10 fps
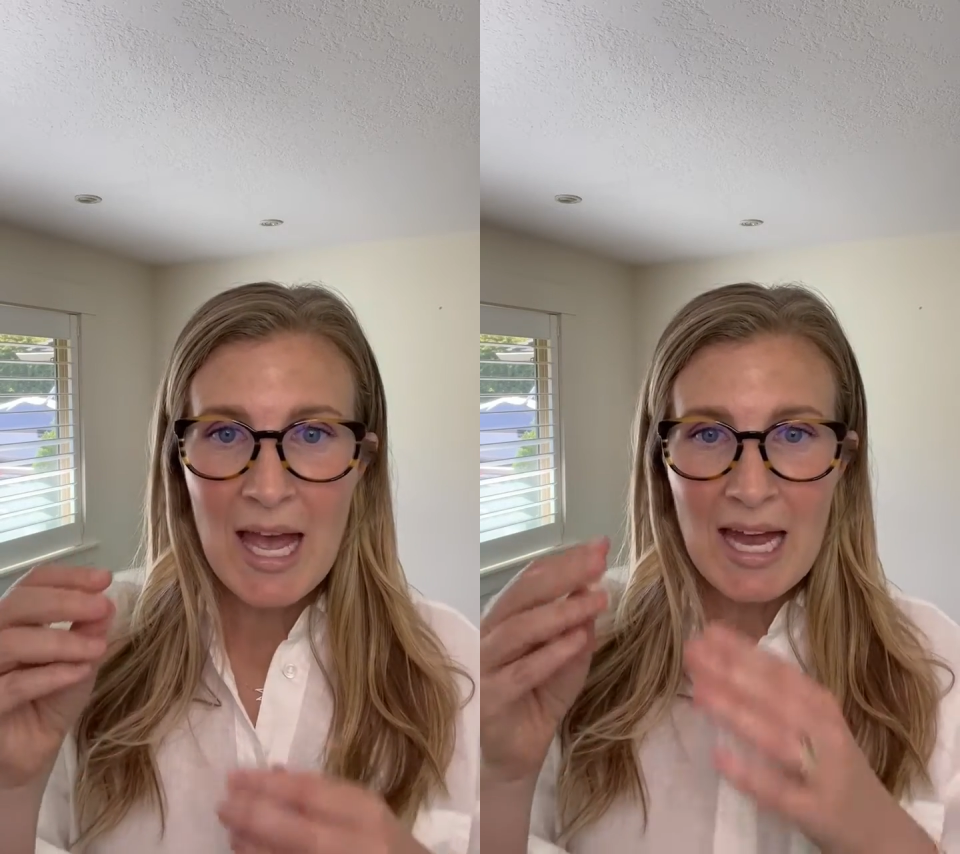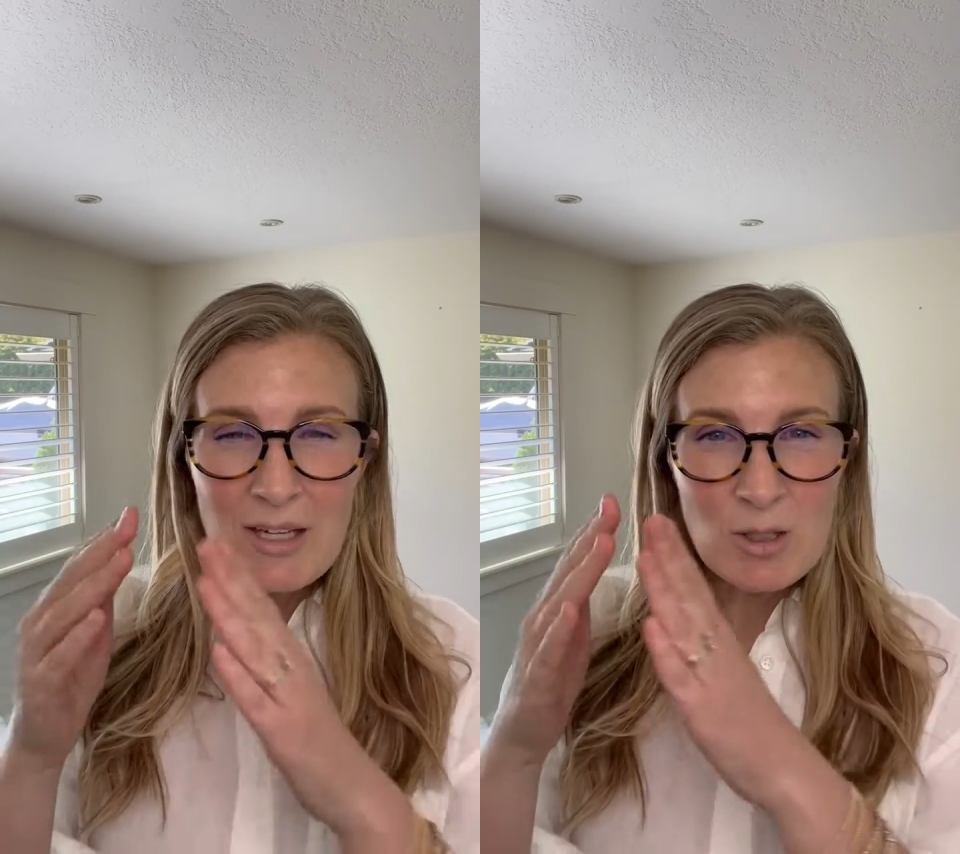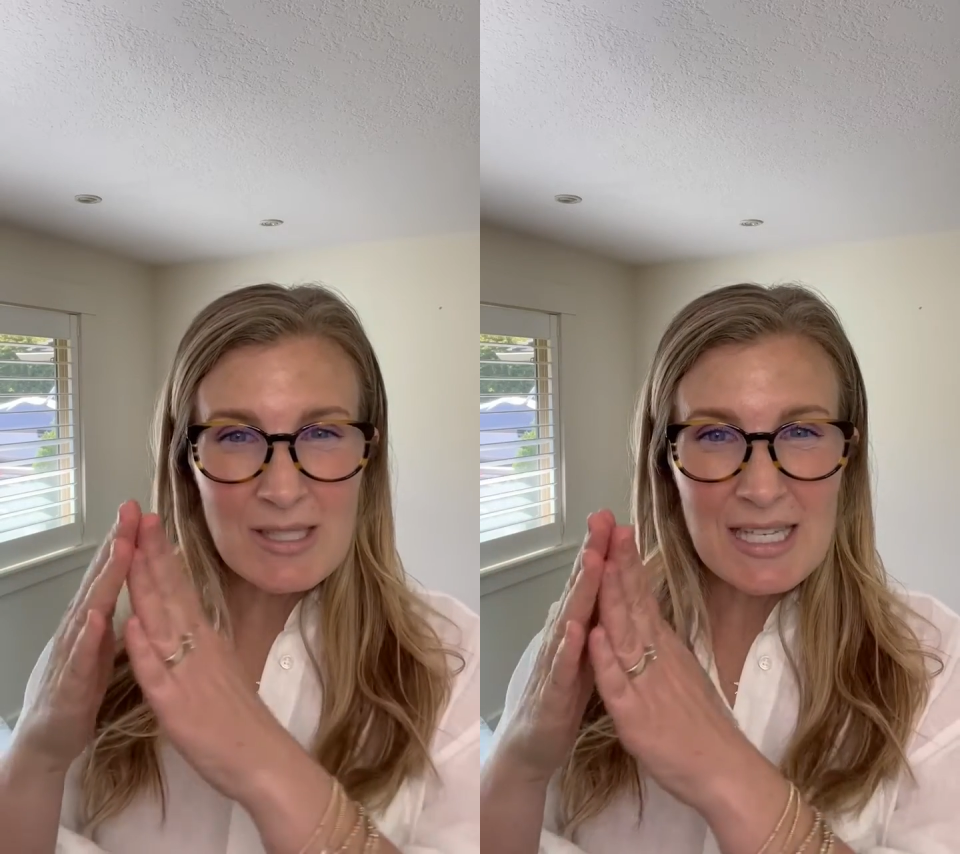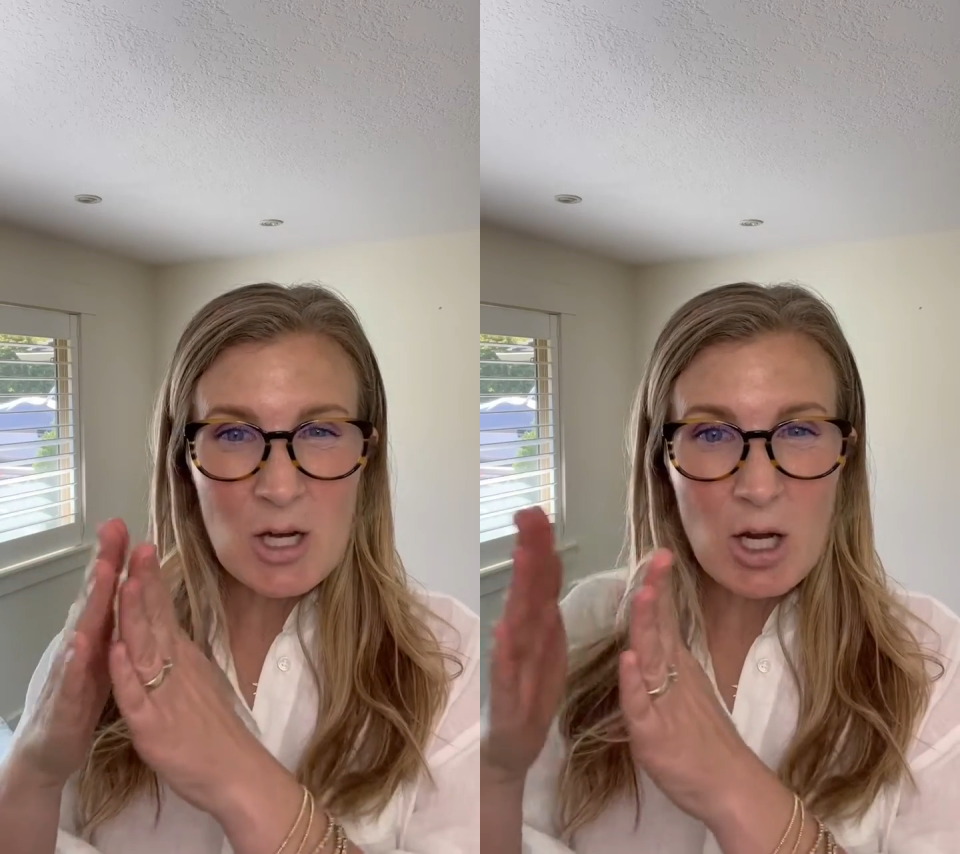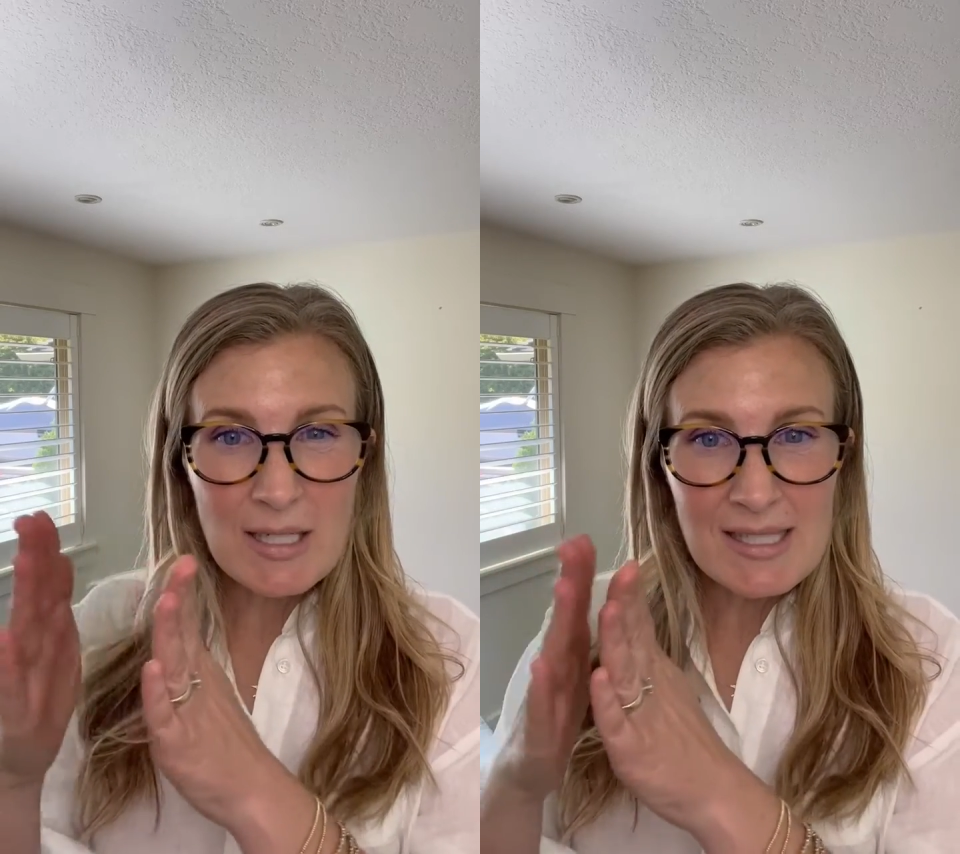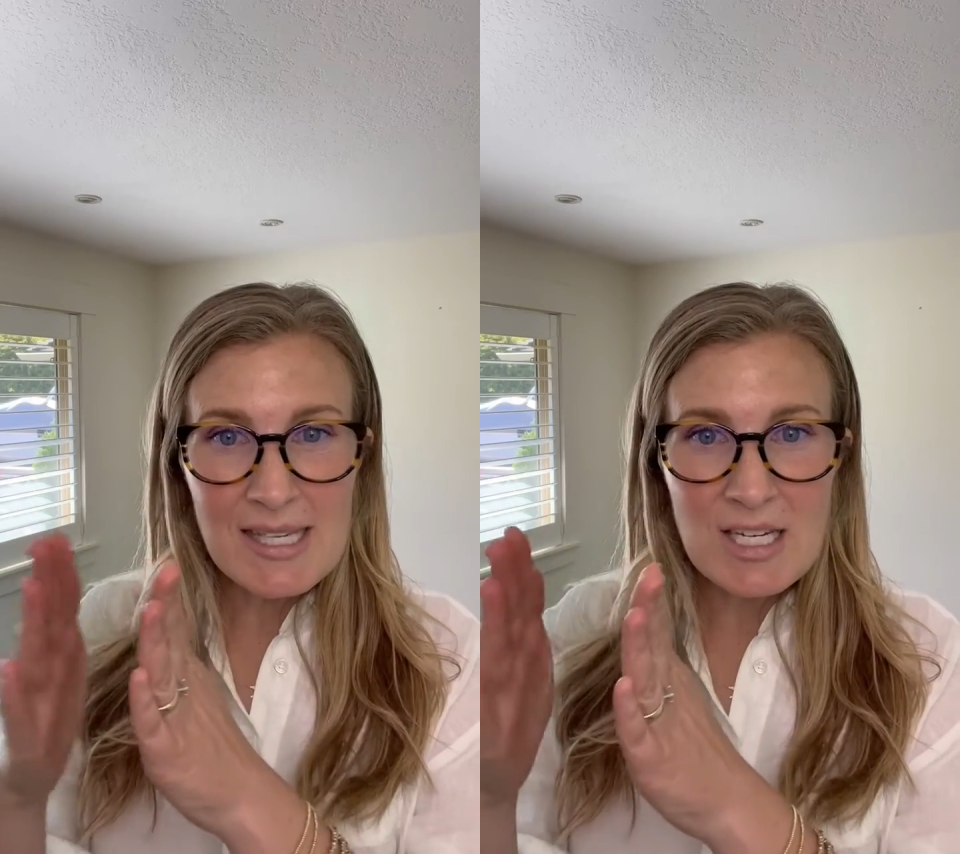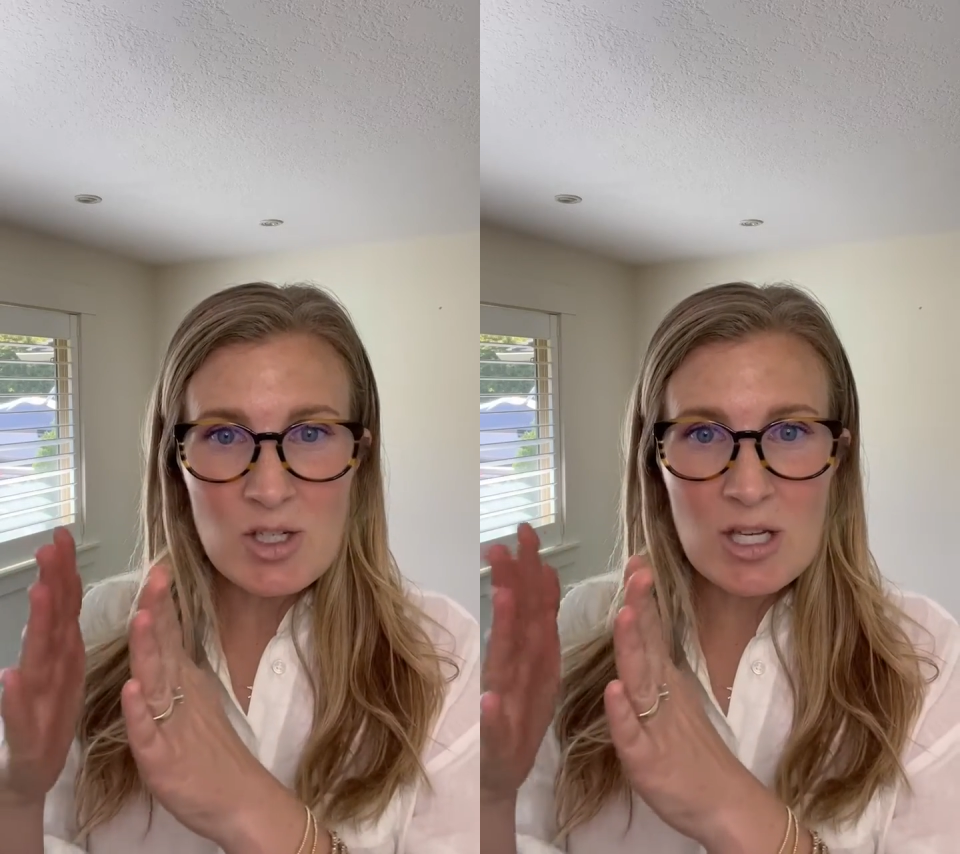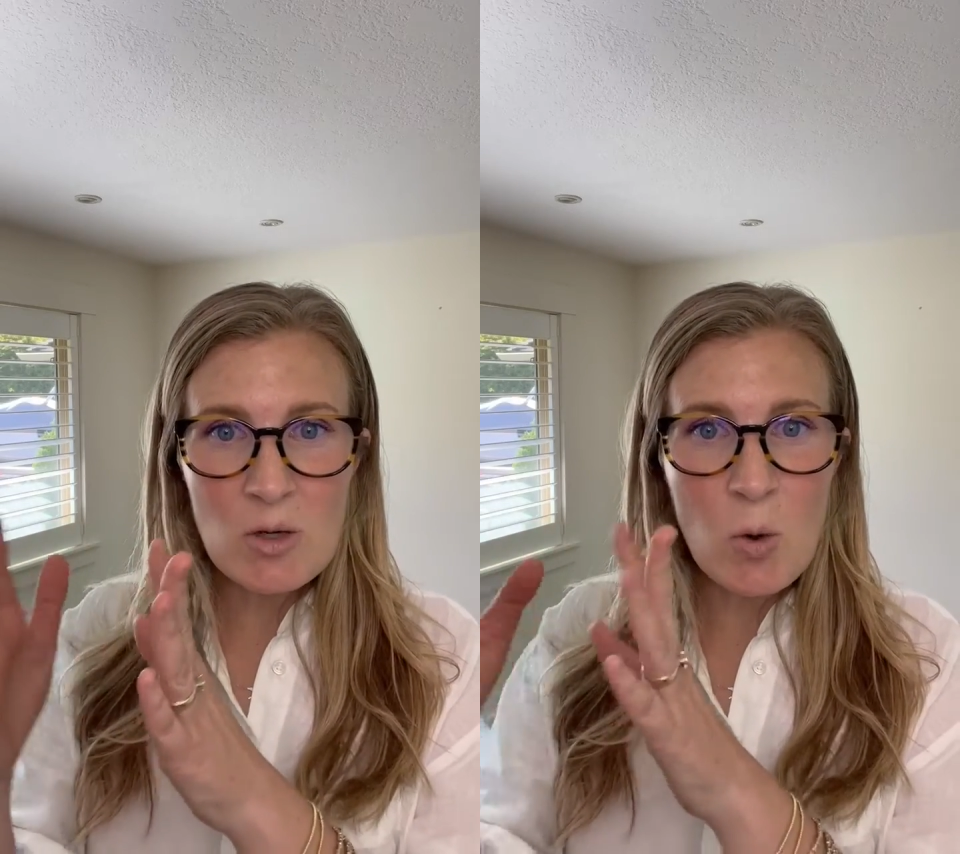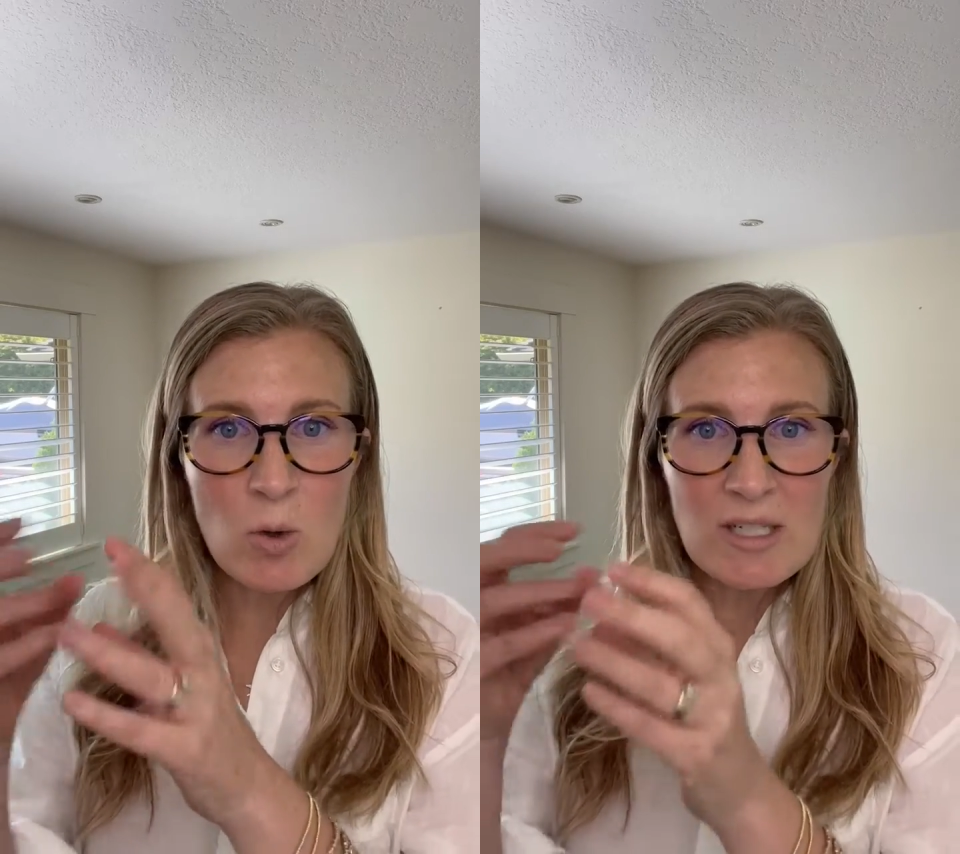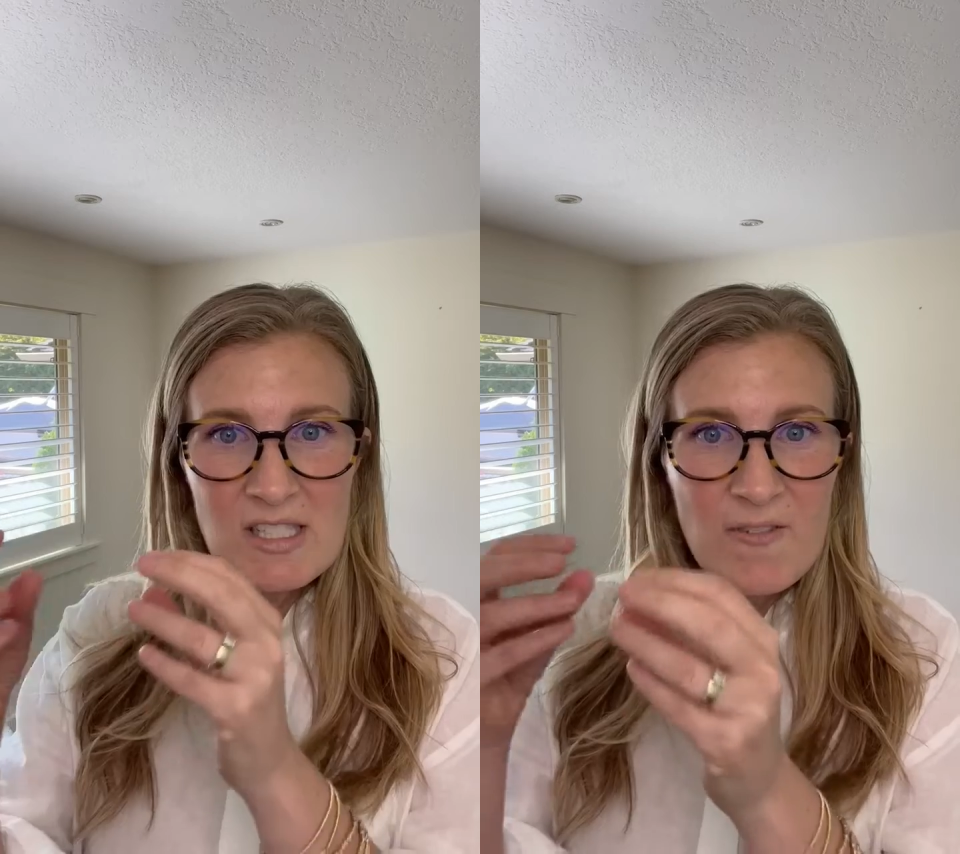and you'll see condensation or it's